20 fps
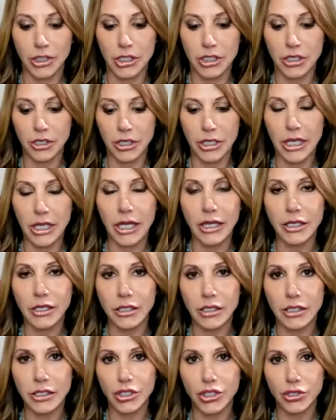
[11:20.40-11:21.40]
to get
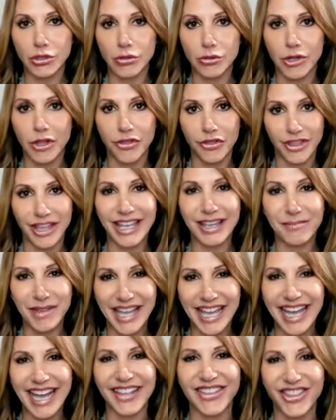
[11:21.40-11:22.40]
to the thing
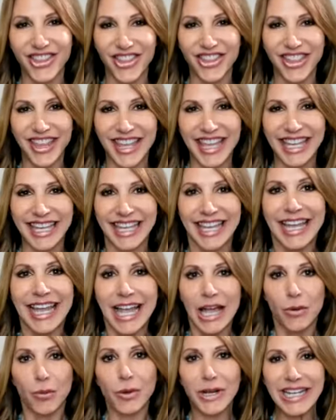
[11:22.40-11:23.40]
behind the thing.
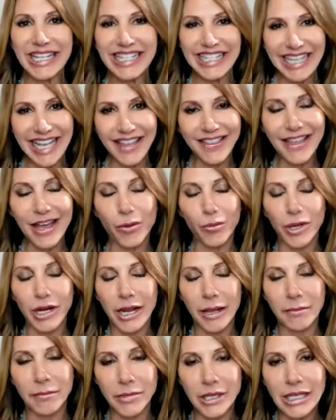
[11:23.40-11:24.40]
And when I say that, what
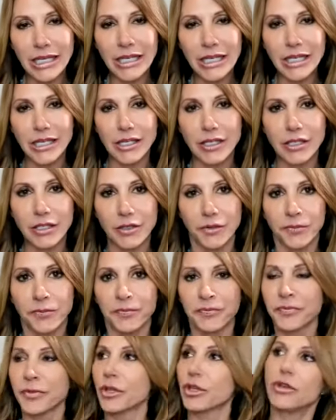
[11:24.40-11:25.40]
I mean is
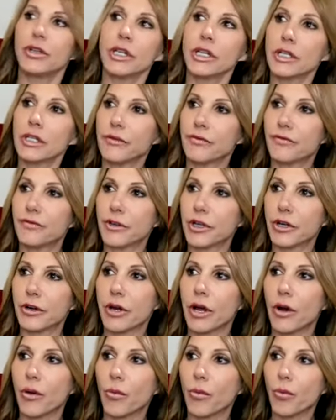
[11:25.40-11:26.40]
you need to figure
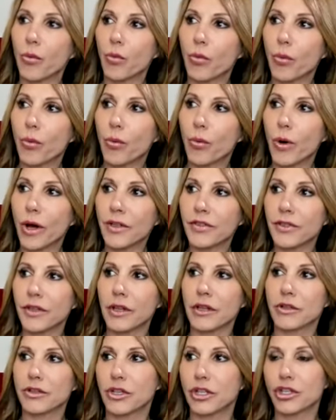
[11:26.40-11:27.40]
out what
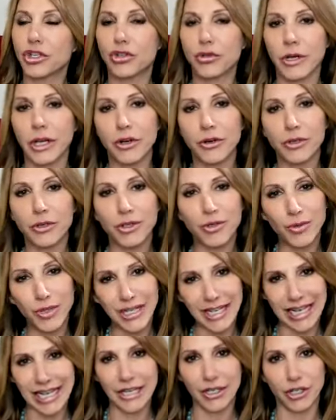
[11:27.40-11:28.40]
the trigger is
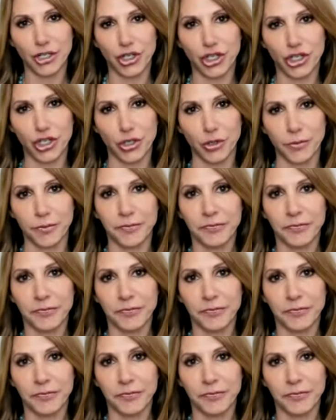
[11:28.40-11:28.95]
related to.